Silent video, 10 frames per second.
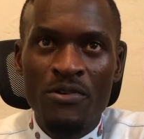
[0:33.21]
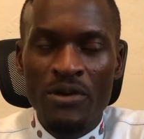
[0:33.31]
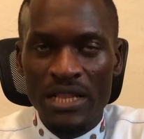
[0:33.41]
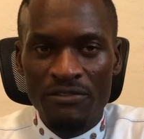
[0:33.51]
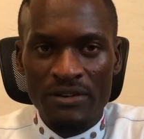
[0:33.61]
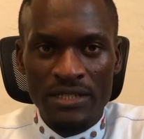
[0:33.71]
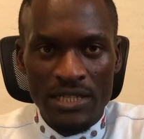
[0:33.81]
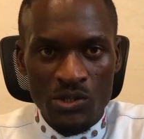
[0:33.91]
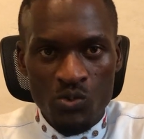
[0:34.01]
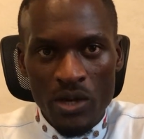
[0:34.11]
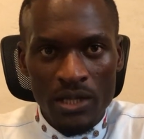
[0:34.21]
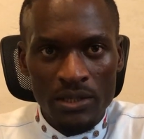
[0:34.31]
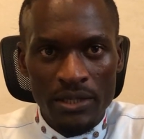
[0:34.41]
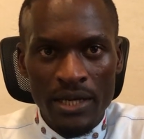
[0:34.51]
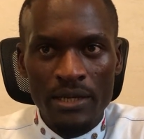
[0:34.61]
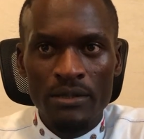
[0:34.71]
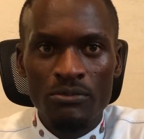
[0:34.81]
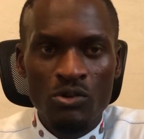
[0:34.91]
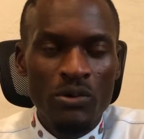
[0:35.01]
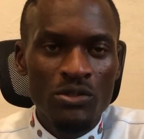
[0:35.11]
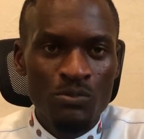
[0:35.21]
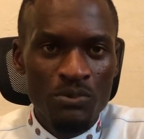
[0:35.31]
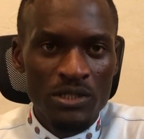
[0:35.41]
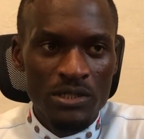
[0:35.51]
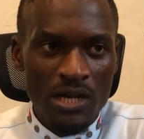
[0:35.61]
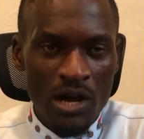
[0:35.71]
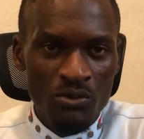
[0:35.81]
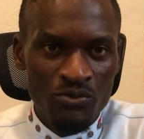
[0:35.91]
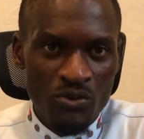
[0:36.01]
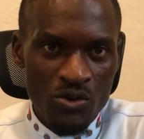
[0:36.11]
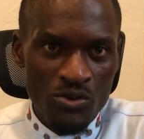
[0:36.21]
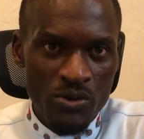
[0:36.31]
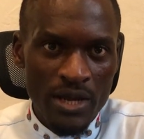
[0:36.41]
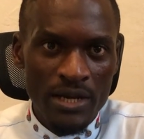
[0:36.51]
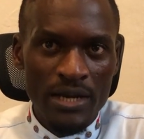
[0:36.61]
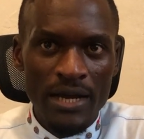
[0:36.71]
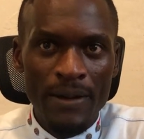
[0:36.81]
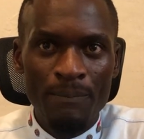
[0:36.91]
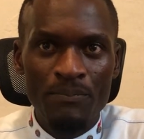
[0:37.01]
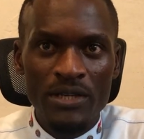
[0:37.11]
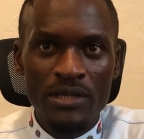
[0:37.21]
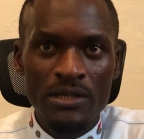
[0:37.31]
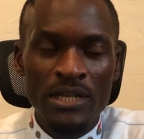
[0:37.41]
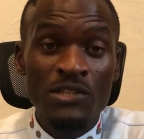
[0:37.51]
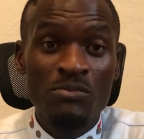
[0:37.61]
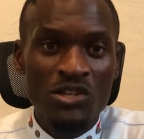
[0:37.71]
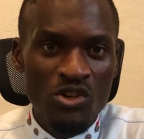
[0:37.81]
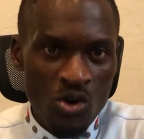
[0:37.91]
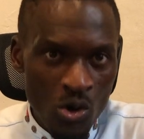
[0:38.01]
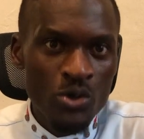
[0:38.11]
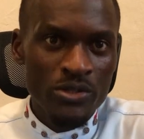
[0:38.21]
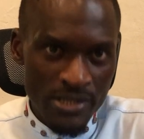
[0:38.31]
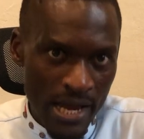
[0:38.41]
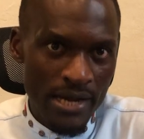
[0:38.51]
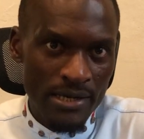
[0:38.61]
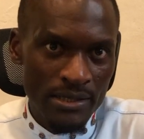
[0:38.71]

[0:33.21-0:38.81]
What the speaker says: relevant as well, and we want to put it out for you. And it has been your concern.